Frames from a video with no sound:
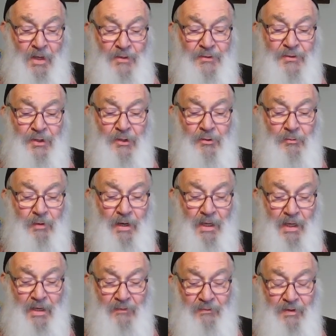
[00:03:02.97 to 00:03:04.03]
So my
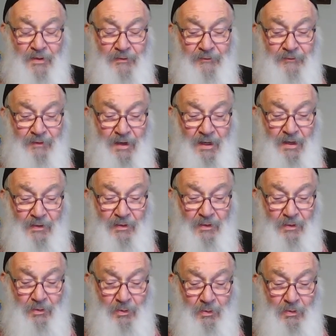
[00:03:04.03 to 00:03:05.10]
heavenly
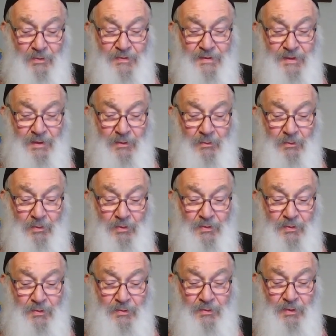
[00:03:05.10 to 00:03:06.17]
Father also will
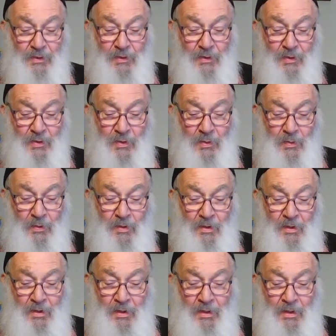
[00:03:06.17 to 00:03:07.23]
do to you
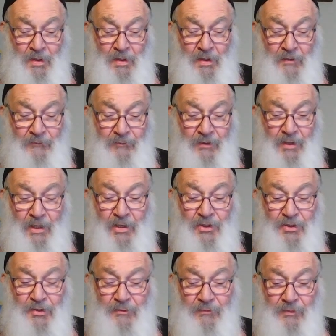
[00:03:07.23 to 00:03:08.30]
if
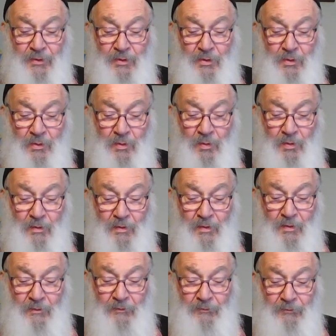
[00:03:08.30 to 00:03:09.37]
each of you,
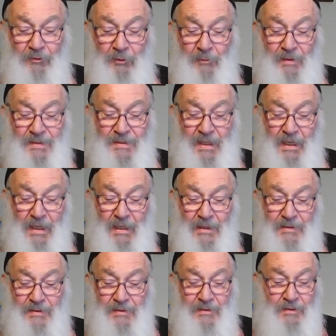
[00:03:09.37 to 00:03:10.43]
from his
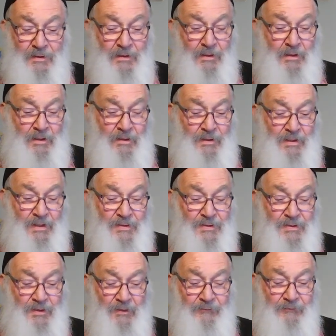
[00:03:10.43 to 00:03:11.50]
heart, does
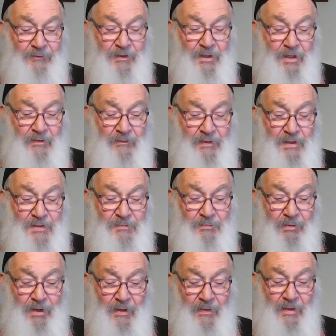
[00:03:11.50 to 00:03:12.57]
not forgive his
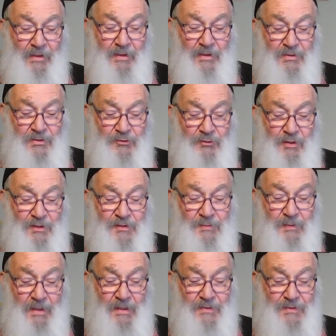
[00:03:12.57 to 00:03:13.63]
brother his
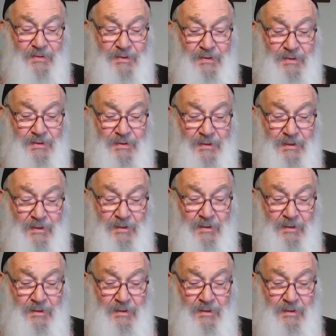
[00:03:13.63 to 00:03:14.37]
trespasses.